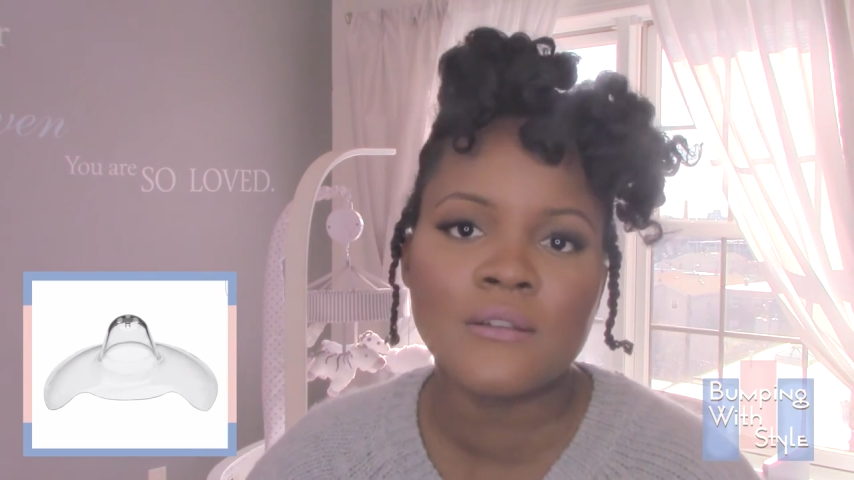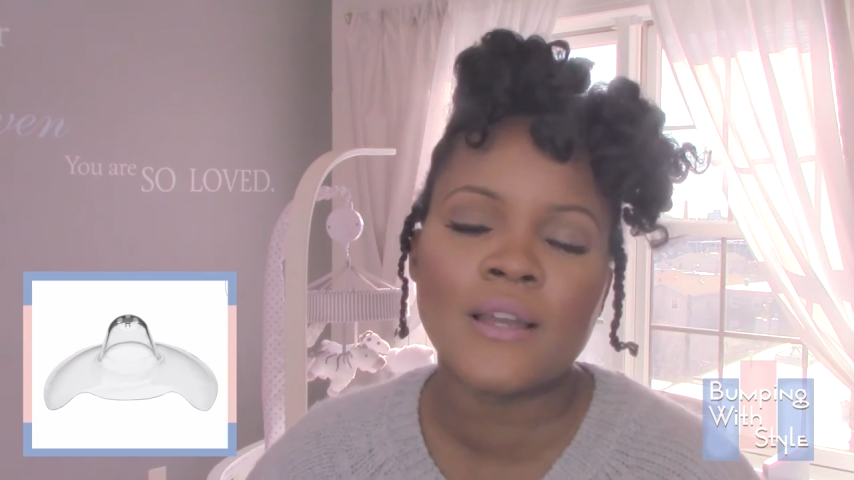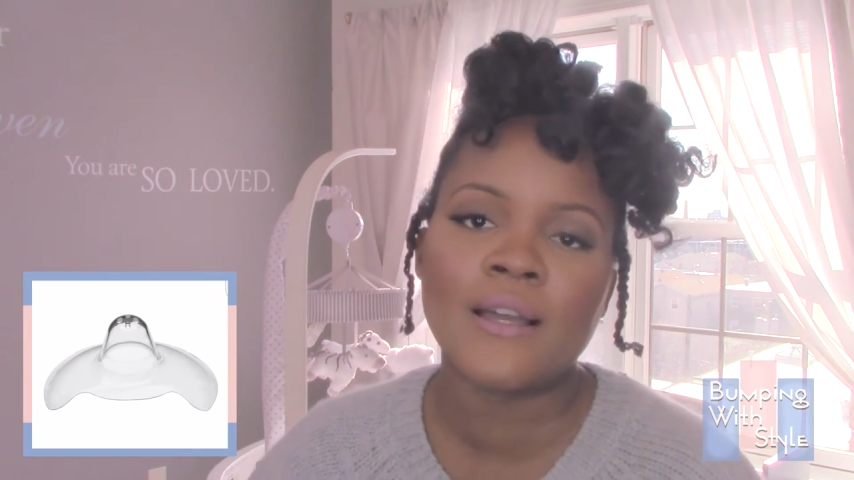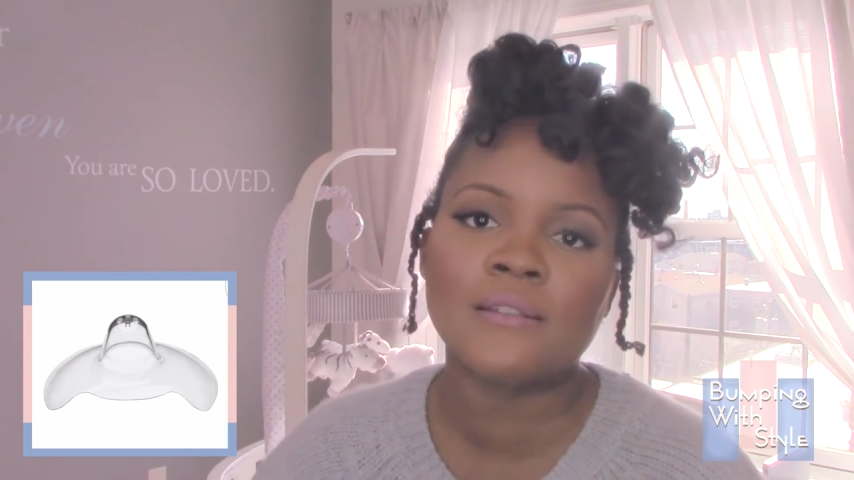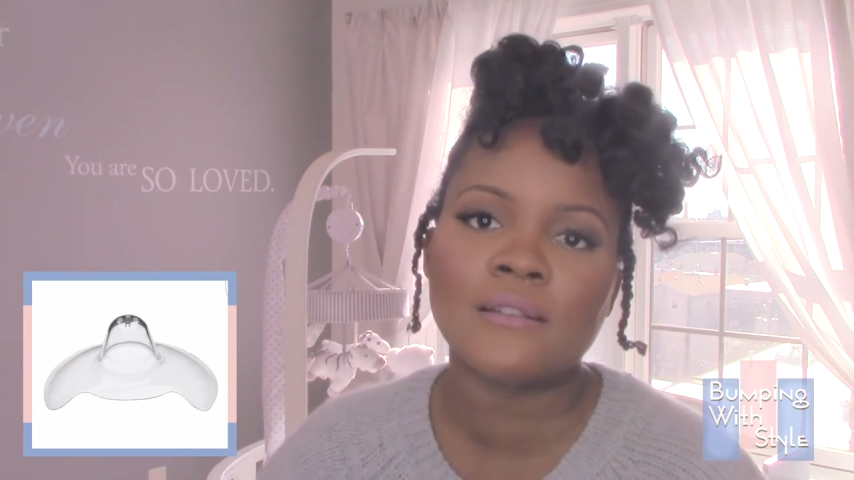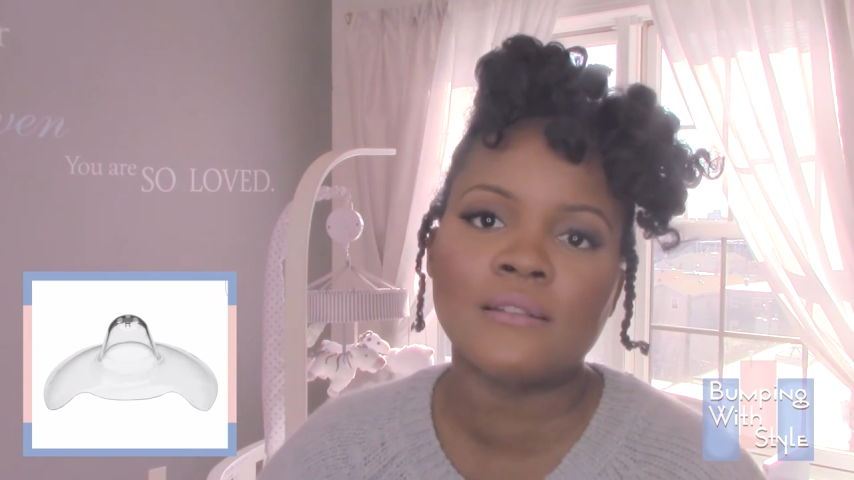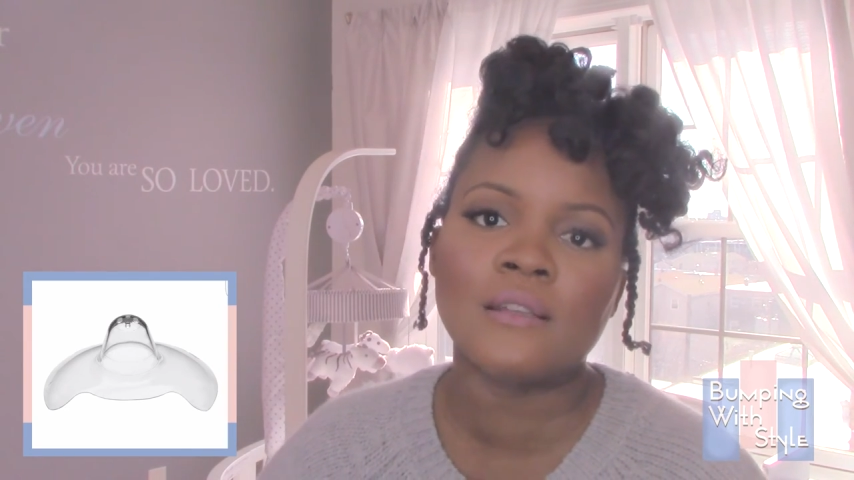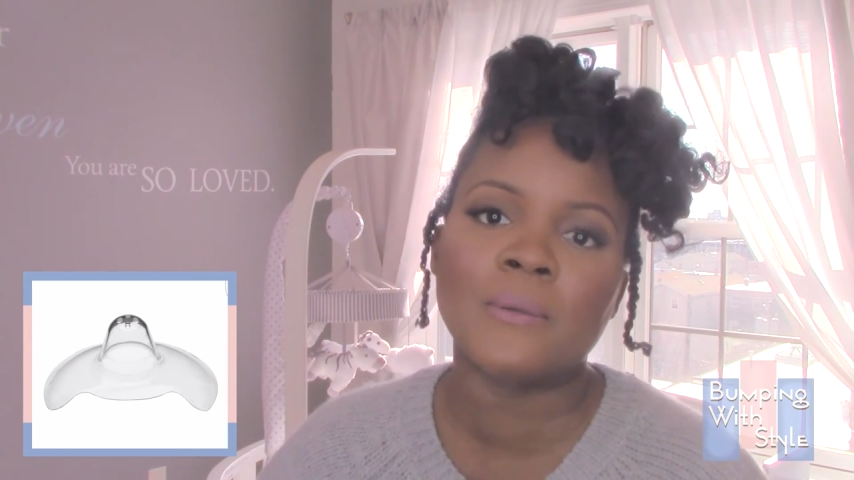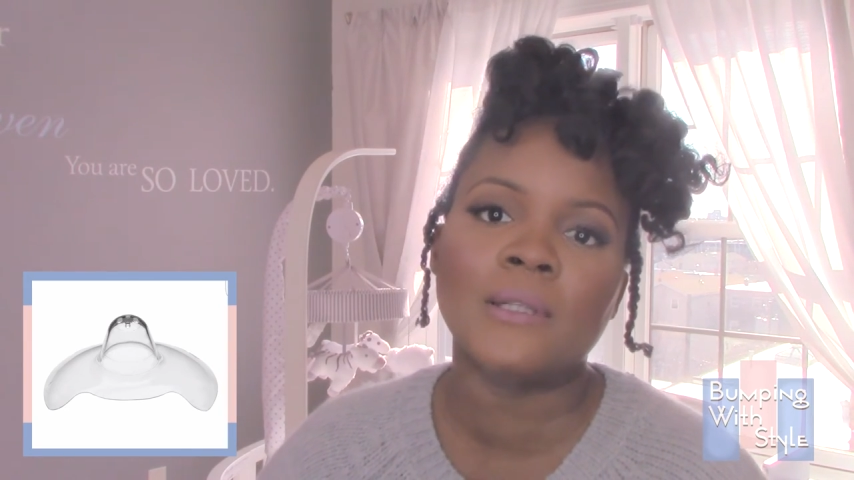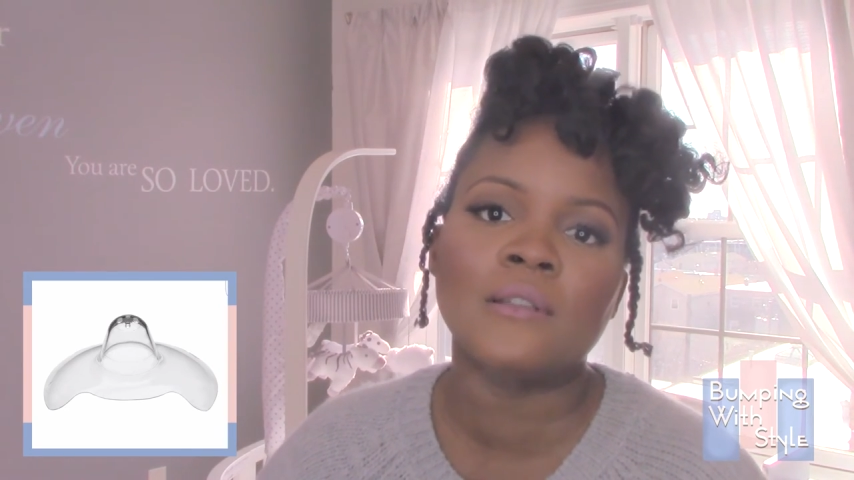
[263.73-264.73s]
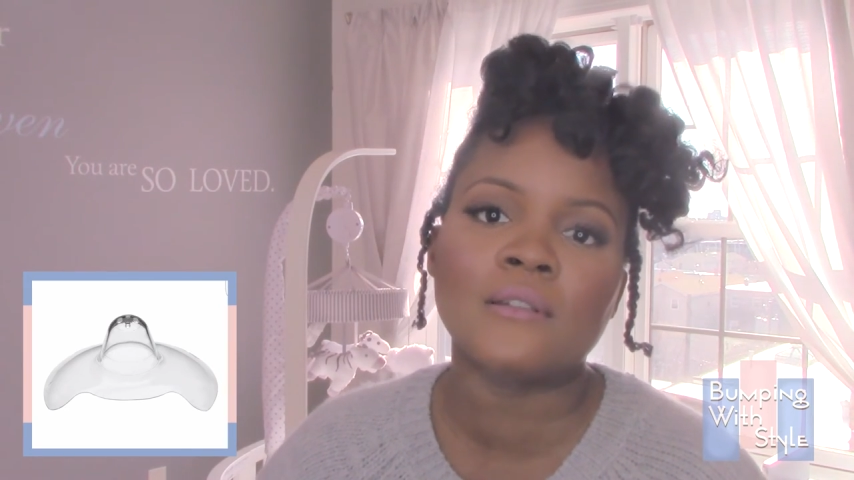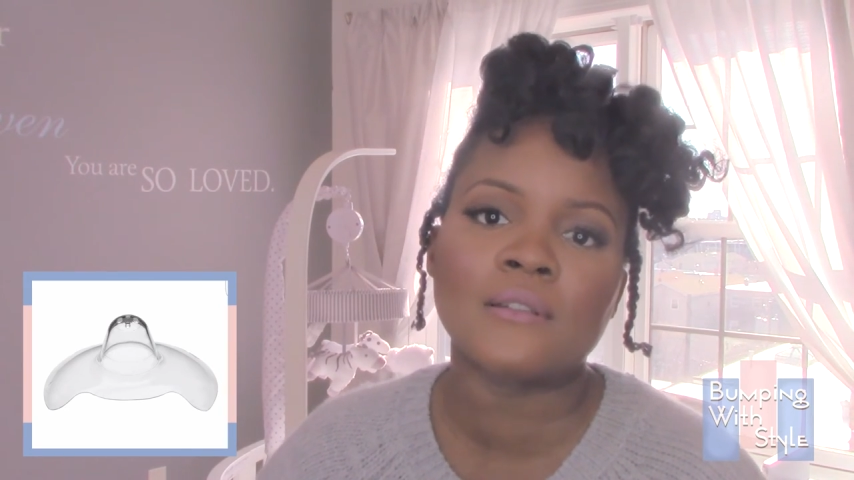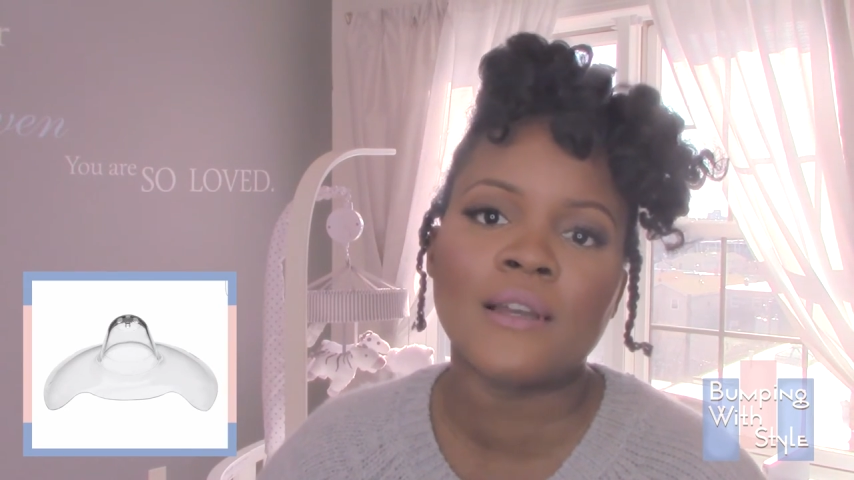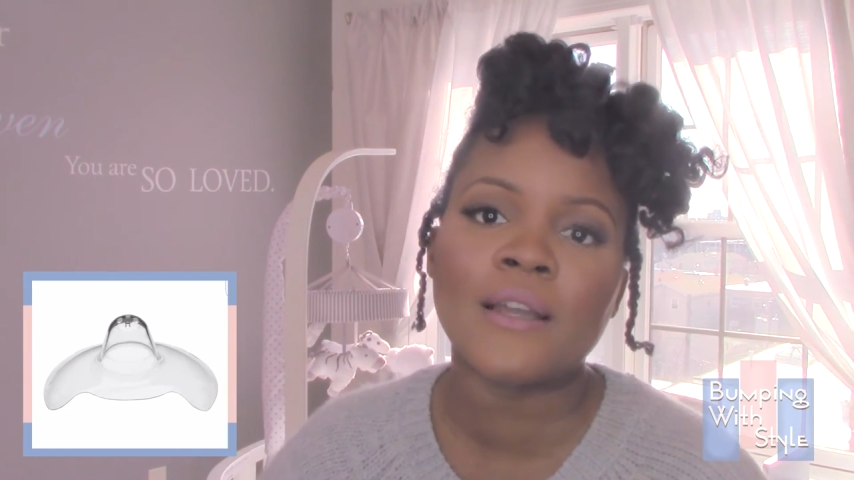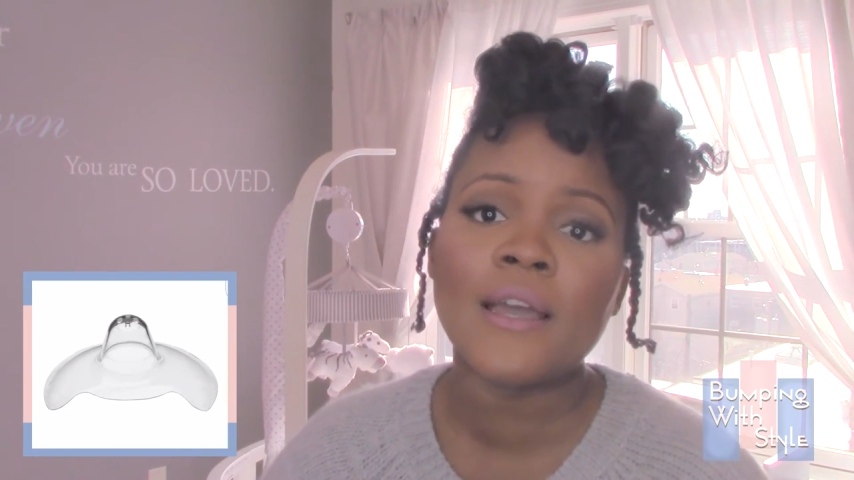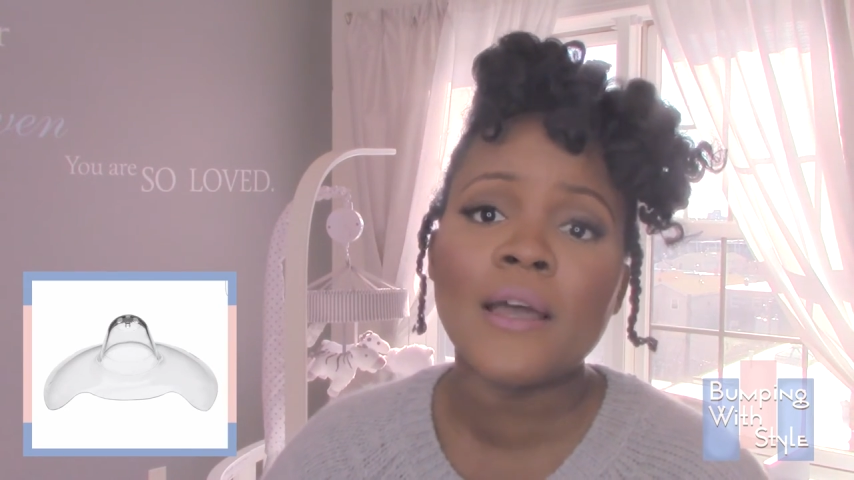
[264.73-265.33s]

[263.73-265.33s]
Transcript: you guys can see what it looks like.